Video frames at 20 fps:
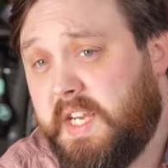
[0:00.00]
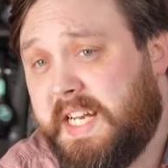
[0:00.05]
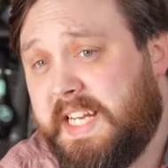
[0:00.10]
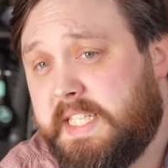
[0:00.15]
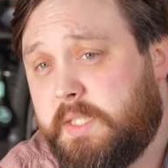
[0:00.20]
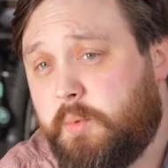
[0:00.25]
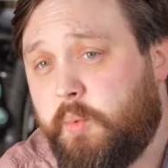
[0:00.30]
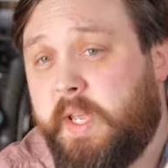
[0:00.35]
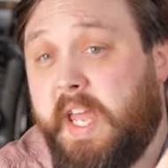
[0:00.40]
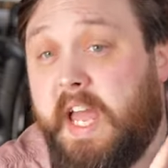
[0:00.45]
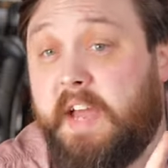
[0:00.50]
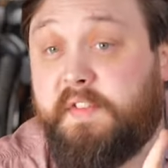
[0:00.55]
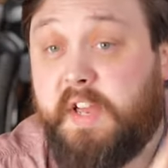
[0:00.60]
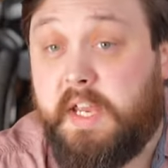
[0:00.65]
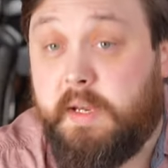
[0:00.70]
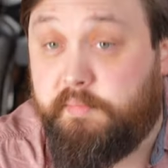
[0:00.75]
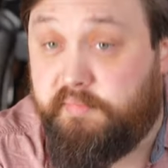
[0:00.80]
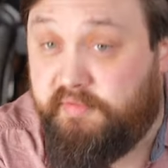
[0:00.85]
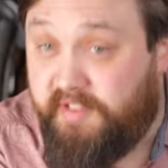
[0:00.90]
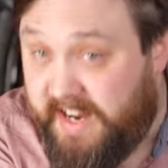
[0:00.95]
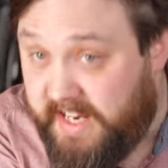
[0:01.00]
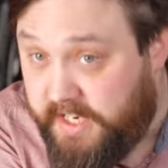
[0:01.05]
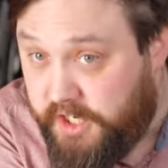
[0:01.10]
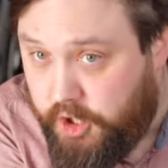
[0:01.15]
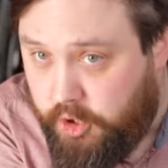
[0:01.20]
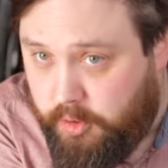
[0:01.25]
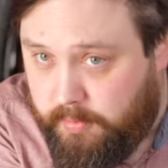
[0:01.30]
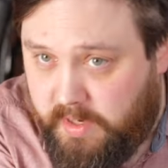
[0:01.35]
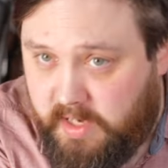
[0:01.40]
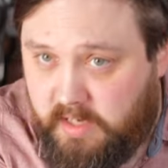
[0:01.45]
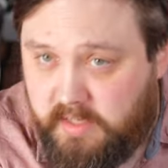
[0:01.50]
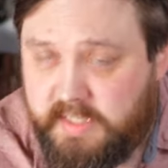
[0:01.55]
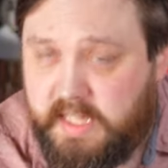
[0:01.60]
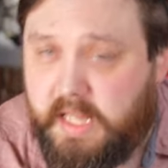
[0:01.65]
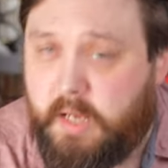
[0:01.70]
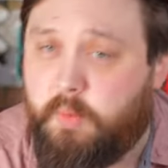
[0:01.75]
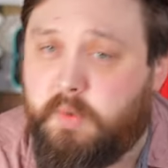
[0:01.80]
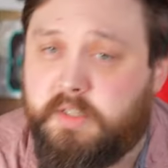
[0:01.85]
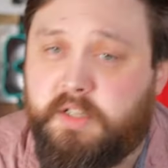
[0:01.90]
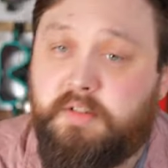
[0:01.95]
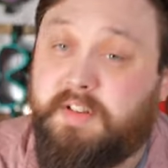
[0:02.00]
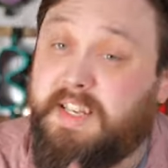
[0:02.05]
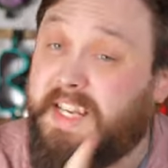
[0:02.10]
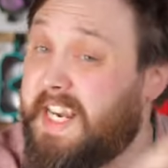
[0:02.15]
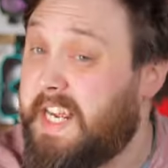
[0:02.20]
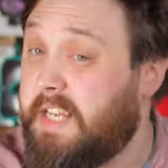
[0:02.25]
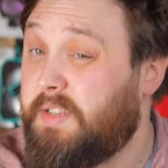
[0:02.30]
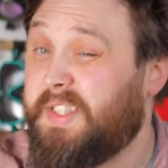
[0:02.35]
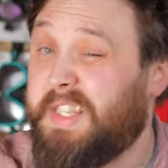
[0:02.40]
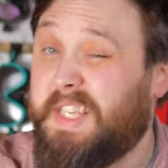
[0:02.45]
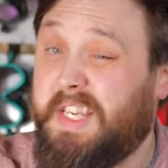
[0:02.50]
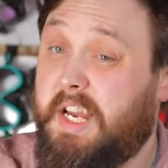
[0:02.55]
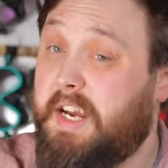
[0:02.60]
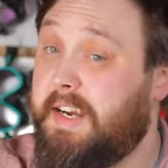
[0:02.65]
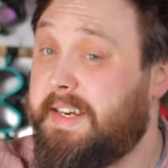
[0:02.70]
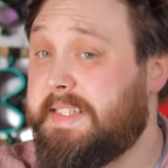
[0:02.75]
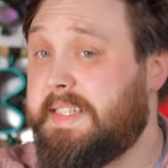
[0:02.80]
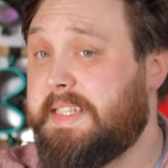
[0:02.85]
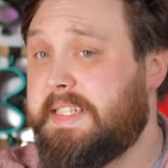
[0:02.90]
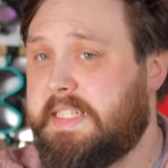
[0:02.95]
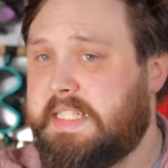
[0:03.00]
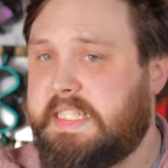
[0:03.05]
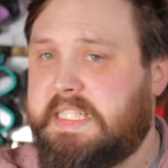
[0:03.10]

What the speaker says: the list, we have a brand new mask that was only announced the other